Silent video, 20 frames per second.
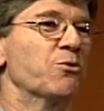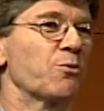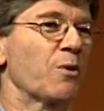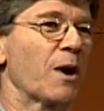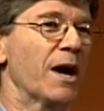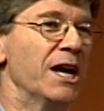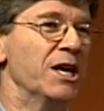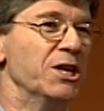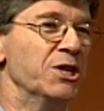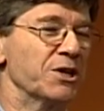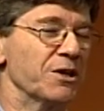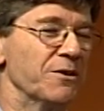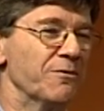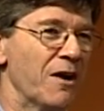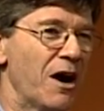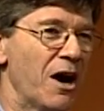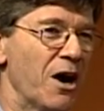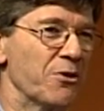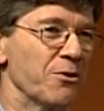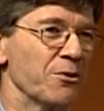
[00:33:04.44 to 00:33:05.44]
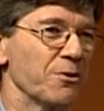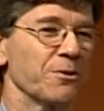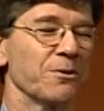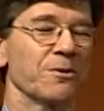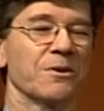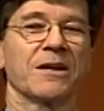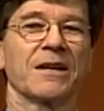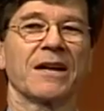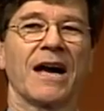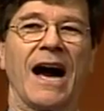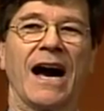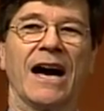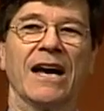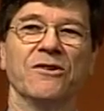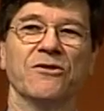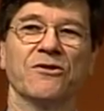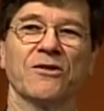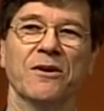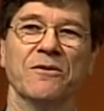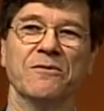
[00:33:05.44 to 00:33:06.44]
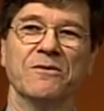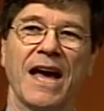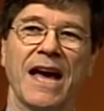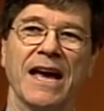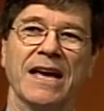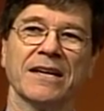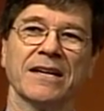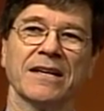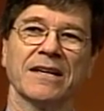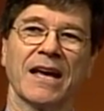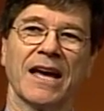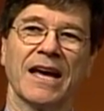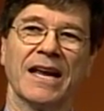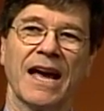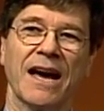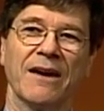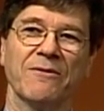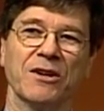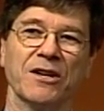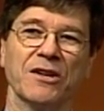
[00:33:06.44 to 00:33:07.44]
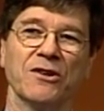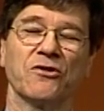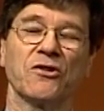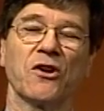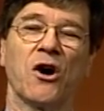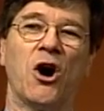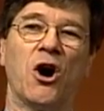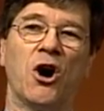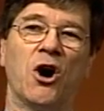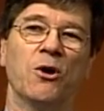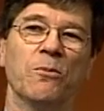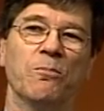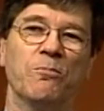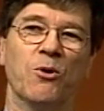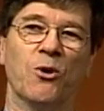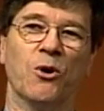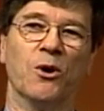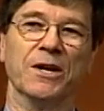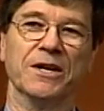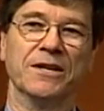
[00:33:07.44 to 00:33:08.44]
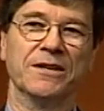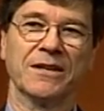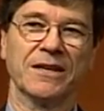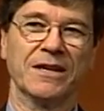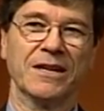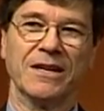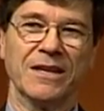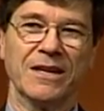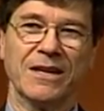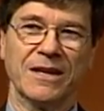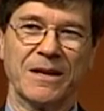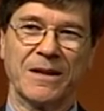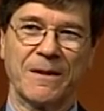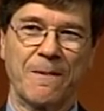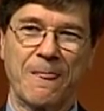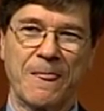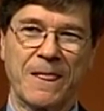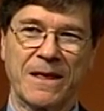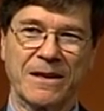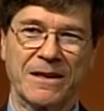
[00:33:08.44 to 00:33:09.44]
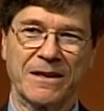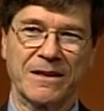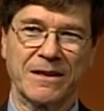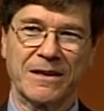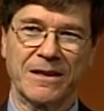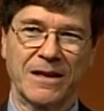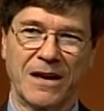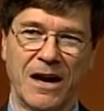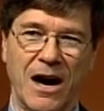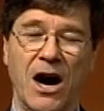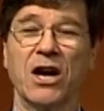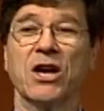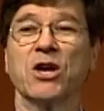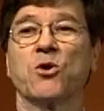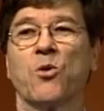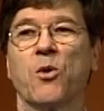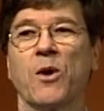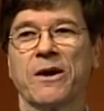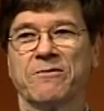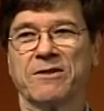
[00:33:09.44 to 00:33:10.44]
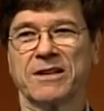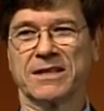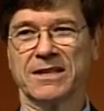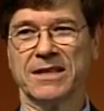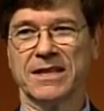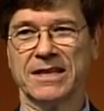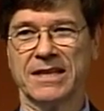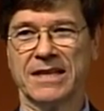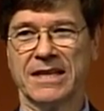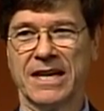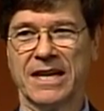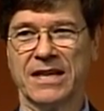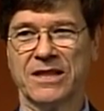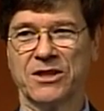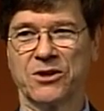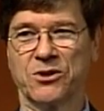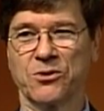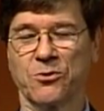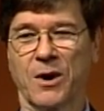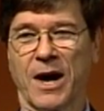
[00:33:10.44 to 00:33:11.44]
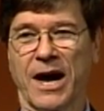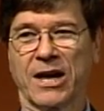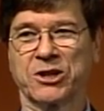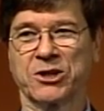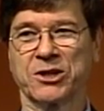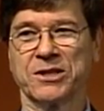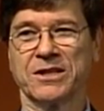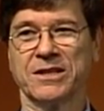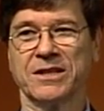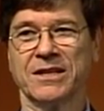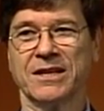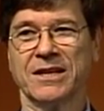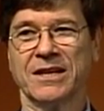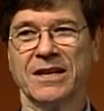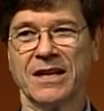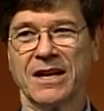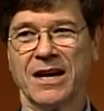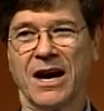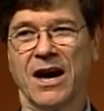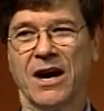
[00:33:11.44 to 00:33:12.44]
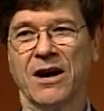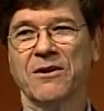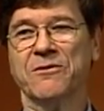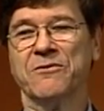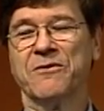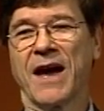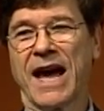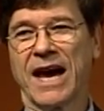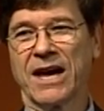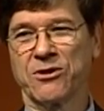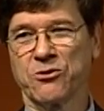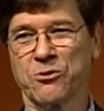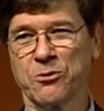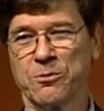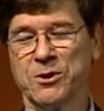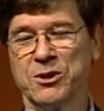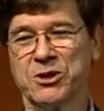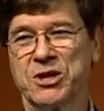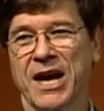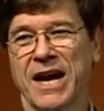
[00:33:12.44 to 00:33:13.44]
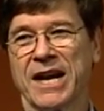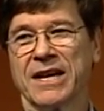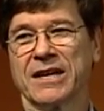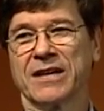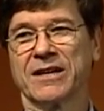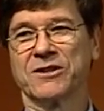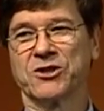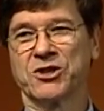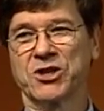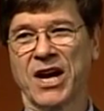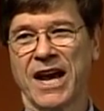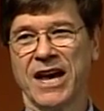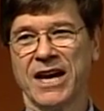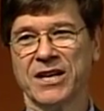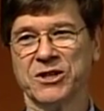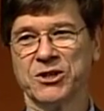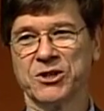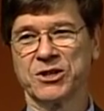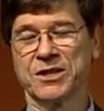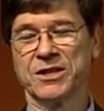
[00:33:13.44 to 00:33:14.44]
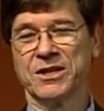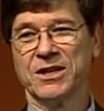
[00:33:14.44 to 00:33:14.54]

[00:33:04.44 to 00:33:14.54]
range of other kinds of data and evidence all point unequivocally in the direction of anthropogenic change.